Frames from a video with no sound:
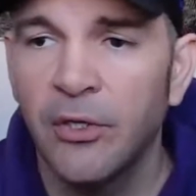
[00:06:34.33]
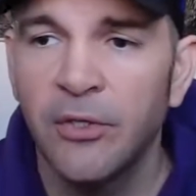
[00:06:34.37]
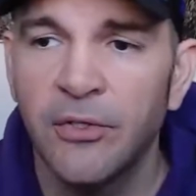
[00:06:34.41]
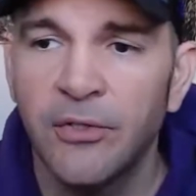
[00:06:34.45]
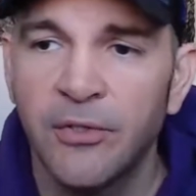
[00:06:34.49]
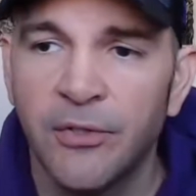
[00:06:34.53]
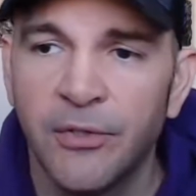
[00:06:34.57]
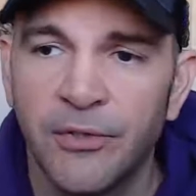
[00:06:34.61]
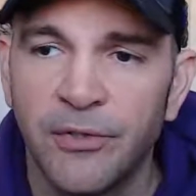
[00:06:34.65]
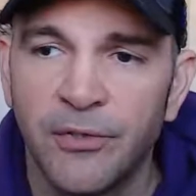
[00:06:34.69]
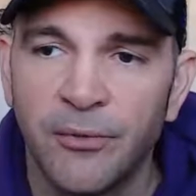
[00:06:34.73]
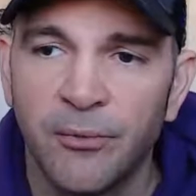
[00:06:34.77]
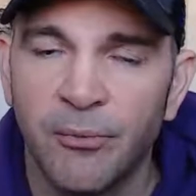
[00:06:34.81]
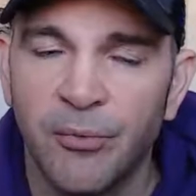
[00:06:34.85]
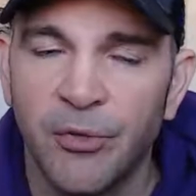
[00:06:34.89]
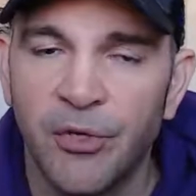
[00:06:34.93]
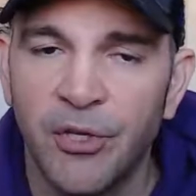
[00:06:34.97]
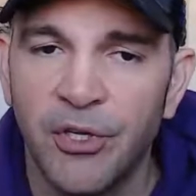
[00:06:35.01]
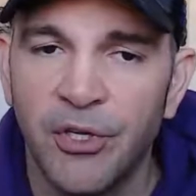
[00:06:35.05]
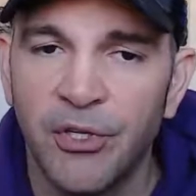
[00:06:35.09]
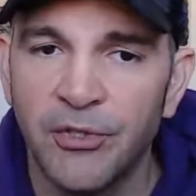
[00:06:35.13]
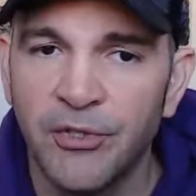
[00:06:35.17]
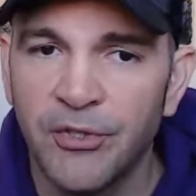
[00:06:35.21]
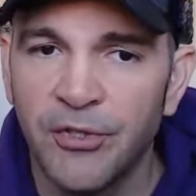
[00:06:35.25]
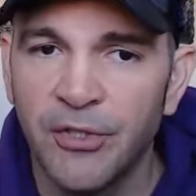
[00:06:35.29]
So it's pretty
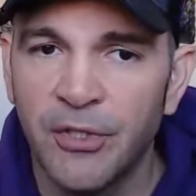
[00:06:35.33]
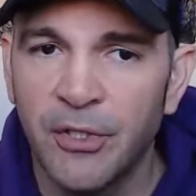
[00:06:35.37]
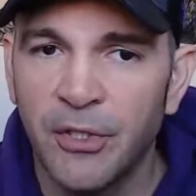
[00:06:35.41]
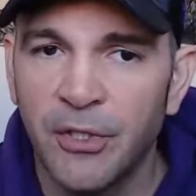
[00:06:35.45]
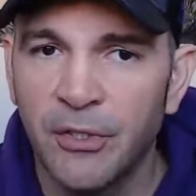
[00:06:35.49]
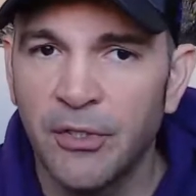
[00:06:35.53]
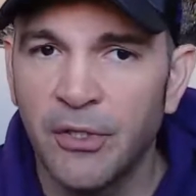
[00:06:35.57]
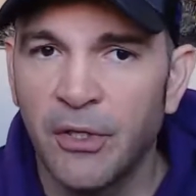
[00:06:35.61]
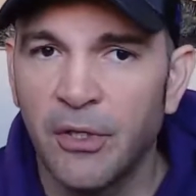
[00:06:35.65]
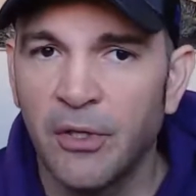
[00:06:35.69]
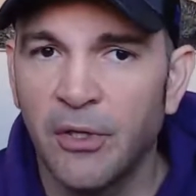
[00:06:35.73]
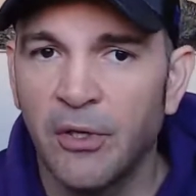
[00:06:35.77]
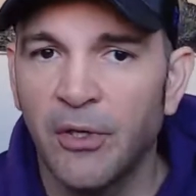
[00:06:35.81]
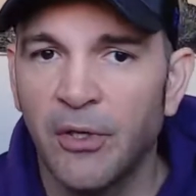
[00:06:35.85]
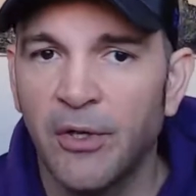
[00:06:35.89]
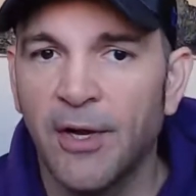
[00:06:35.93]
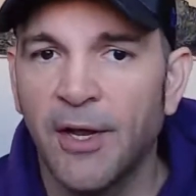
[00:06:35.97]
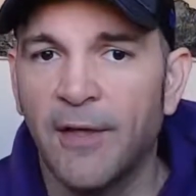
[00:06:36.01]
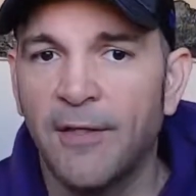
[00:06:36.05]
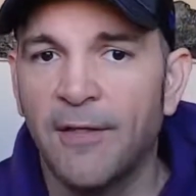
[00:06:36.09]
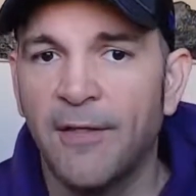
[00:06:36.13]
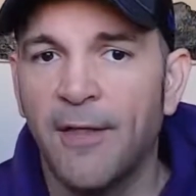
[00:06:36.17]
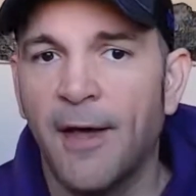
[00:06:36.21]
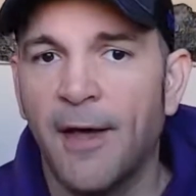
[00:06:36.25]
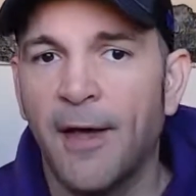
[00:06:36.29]
interesting to look
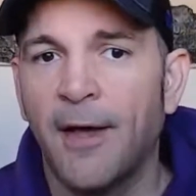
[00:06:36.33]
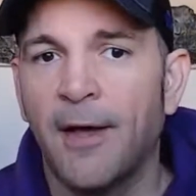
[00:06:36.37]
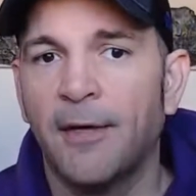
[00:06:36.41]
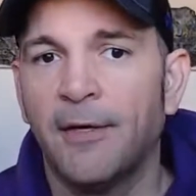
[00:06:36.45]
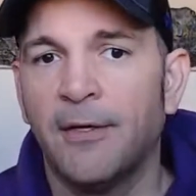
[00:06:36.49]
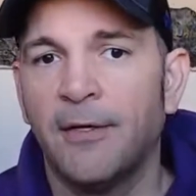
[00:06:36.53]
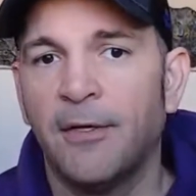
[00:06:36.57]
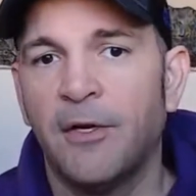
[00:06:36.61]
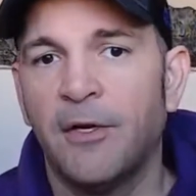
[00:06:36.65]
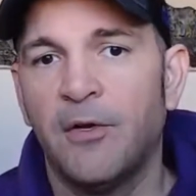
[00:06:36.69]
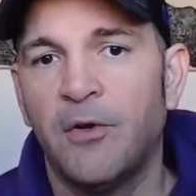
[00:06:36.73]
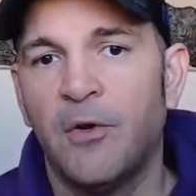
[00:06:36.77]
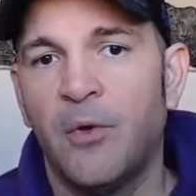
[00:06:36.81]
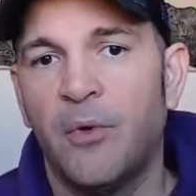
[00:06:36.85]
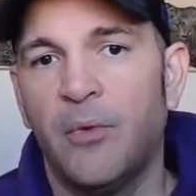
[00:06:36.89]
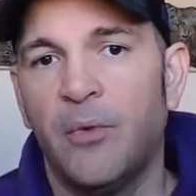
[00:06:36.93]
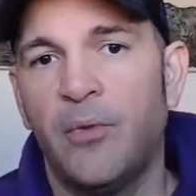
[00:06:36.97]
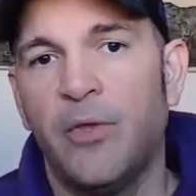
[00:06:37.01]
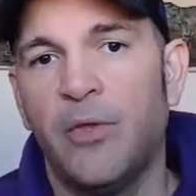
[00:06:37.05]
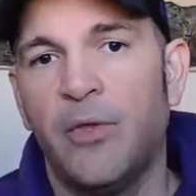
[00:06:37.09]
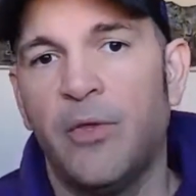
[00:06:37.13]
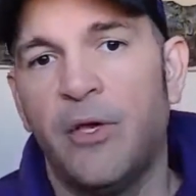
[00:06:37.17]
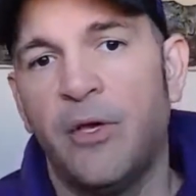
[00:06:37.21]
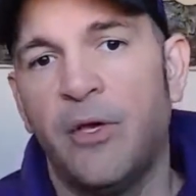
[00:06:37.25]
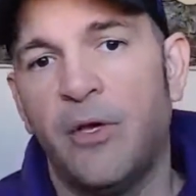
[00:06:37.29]
at that. And I know
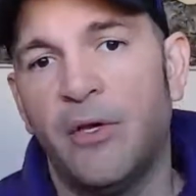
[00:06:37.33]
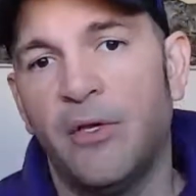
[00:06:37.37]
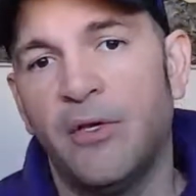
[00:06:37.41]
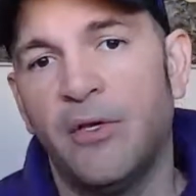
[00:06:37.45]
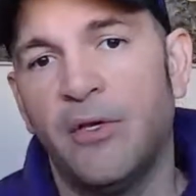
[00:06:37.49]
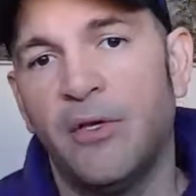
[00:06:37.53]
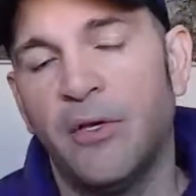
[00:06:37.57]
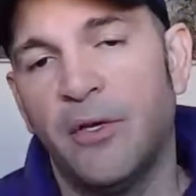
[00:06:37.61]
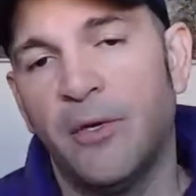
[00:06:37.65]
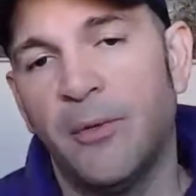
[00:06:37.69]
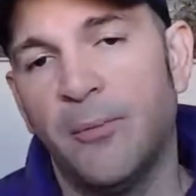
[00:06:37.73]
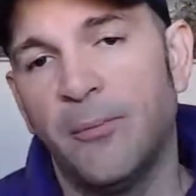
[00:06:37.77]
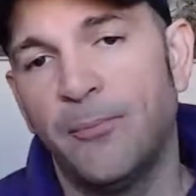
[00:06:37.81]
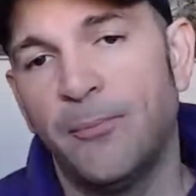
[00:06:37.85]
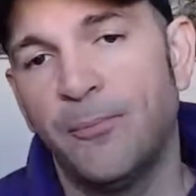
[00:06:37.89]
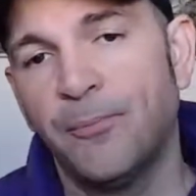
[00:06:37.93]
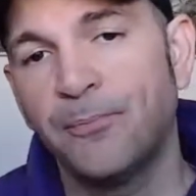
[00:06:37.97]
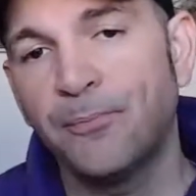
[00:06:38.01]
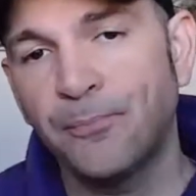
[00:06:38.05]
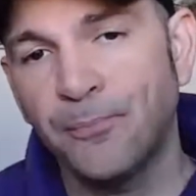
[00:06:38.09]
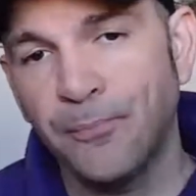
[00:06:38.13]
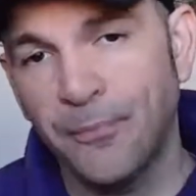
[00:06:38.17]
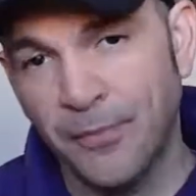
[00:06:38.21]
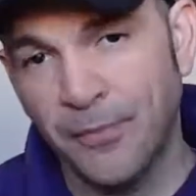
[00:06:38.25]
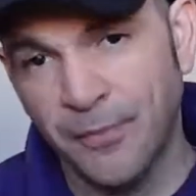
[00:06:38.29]
that
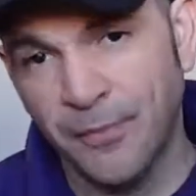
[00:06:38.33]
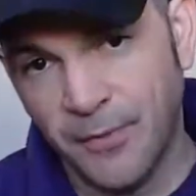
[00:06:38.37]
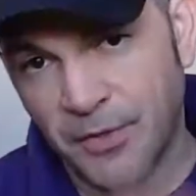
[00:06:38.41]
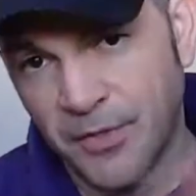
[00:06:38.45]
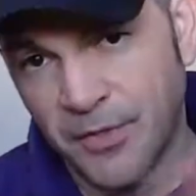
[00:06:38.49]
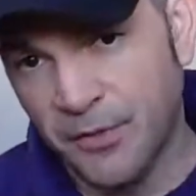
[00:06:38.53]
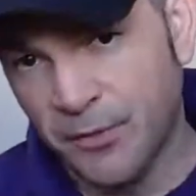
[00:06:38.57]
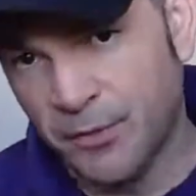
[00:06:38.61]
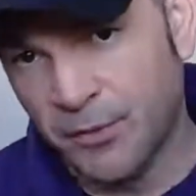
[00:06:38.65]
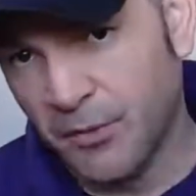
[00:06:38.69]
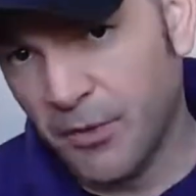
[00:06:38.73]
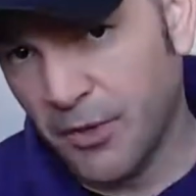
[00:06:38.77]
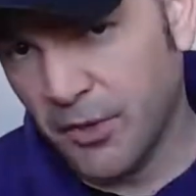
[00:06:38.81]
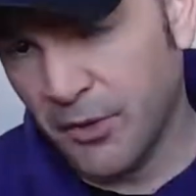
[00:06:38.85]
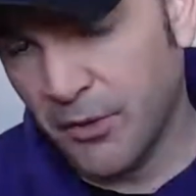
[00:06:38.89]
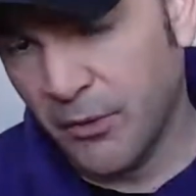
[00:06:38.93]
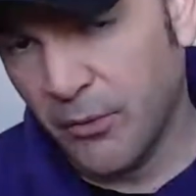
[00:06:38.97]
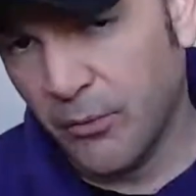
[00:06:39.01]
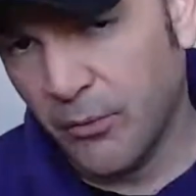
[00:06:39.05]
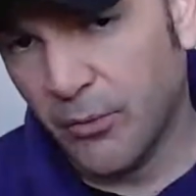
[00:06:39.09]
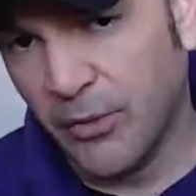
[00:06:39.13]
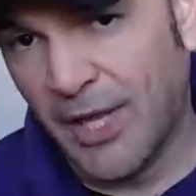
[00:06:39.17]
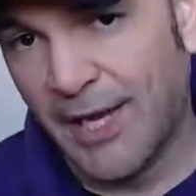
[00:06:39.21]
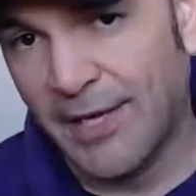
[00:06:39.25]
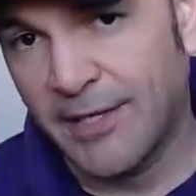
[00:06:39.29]
the
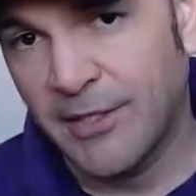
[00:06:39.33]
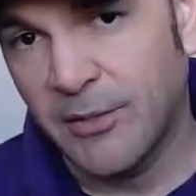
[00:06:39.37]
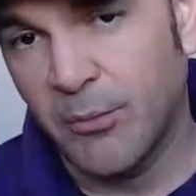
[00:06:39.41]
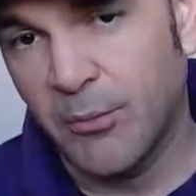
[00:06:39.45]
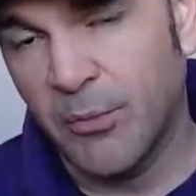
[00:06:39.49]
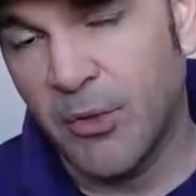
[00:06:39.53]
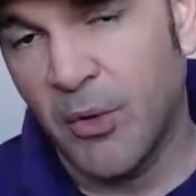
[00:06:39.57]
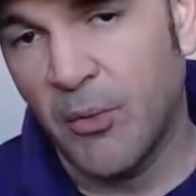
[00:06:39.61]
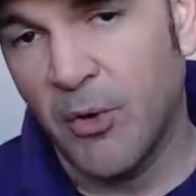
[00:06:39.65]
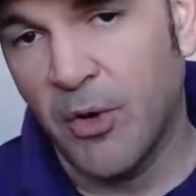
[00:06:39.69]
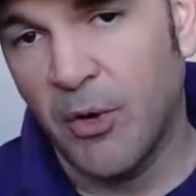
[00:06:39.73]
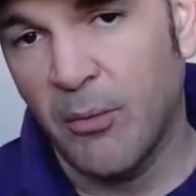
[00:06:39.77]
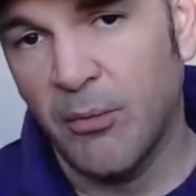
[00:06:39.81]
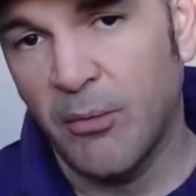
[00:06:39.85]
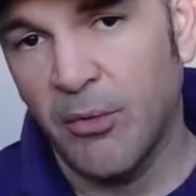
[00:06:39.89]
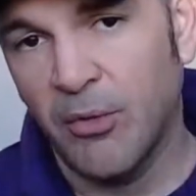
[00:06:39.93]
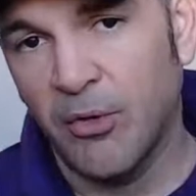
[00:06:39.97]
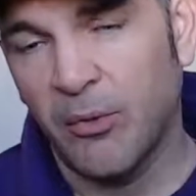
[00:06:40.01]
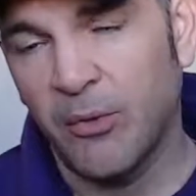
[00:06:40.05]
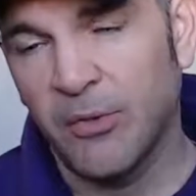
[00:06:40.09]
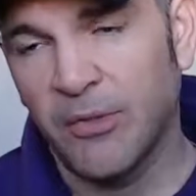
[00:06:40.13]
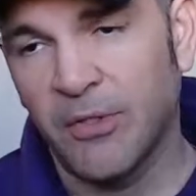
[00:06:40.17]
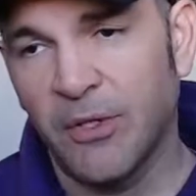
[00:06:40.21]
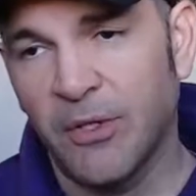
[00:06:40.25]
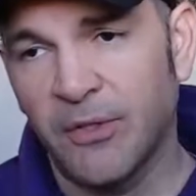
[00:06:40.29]
Relax and Be Aware book
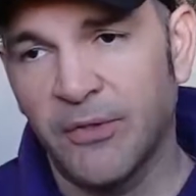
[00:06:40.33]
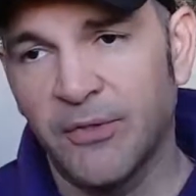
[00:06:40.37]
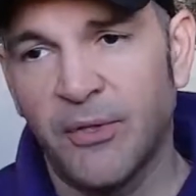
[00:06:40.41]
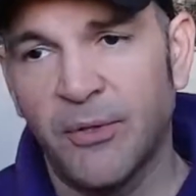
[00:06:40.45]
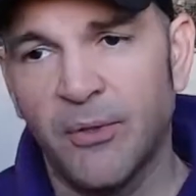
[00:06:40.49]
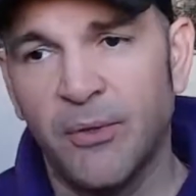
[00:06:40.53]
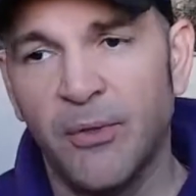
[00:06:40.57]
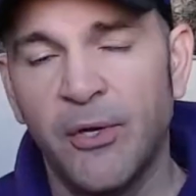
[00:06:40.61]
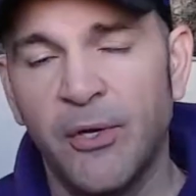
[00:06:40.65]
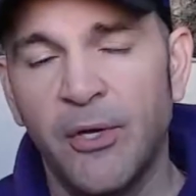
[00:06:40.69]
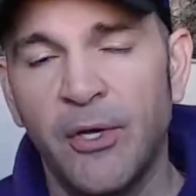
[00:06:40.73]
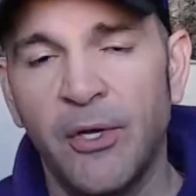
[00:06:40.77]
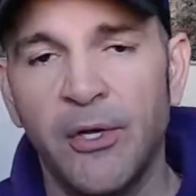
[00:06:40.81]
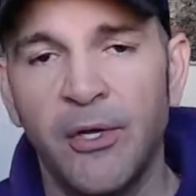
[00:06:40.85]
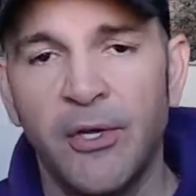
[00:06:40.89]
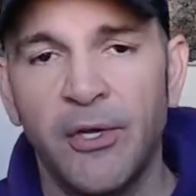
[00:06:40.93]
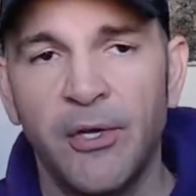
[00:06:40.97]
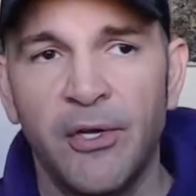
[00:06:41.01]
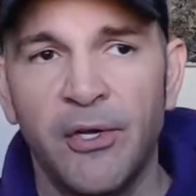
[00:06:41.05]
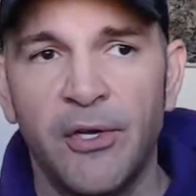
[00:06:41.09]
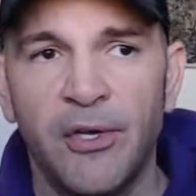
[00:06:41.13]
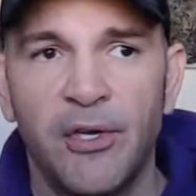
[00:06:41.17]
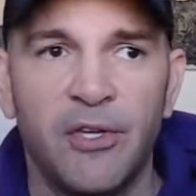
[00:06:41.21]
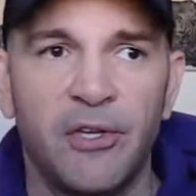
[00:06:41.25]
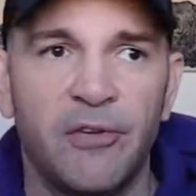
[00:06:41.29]
was also
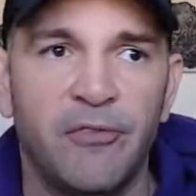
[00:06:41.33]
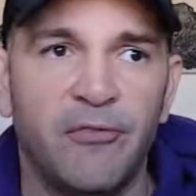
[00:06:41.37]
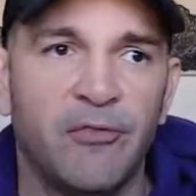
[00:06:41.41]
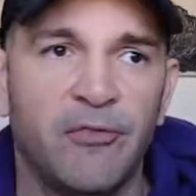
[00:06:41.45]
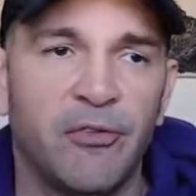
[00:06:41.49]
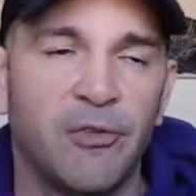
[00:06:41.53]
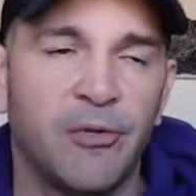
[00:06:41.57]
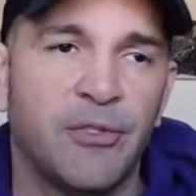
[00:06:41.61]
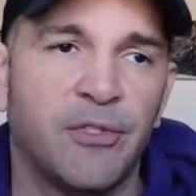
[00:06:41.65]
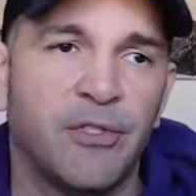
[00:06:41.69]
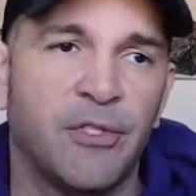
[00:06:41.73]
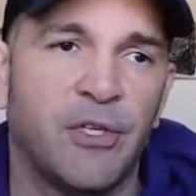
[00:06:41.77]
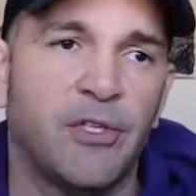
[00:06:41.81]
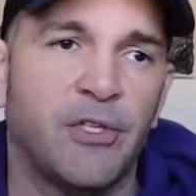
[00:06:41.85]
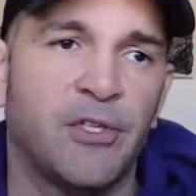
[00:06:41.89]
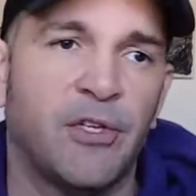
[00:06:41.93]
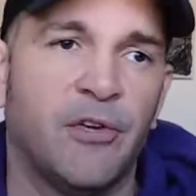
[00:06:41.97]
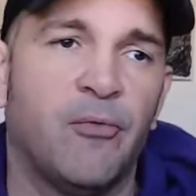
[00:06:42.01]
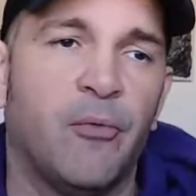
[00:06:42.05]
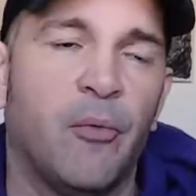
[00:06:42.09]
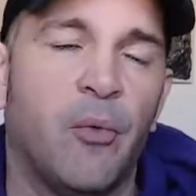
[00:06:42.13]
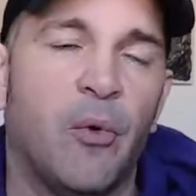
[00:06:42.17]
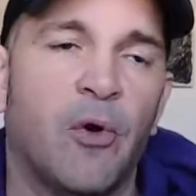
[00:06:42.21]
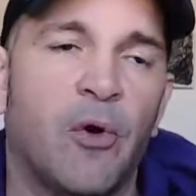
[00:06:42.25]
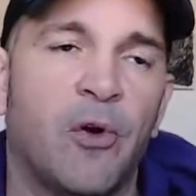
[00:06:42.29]
an influence on
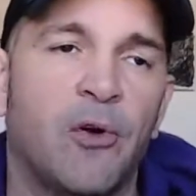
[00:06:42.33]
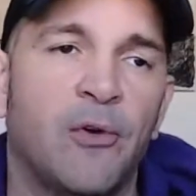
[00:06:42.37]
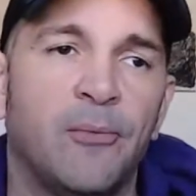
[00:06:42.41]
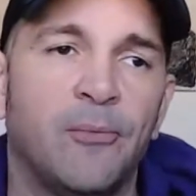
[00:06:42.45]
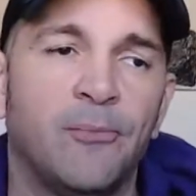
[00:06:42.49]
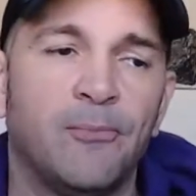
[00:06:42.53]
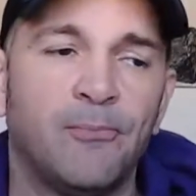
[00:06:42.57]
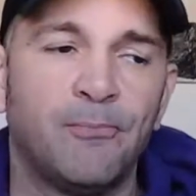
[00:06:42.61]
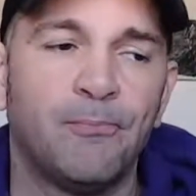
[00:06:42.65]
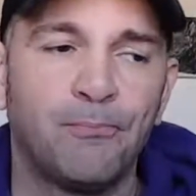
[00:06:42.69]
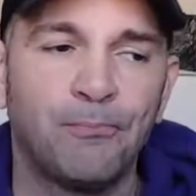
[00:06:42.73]
Jeff Warren.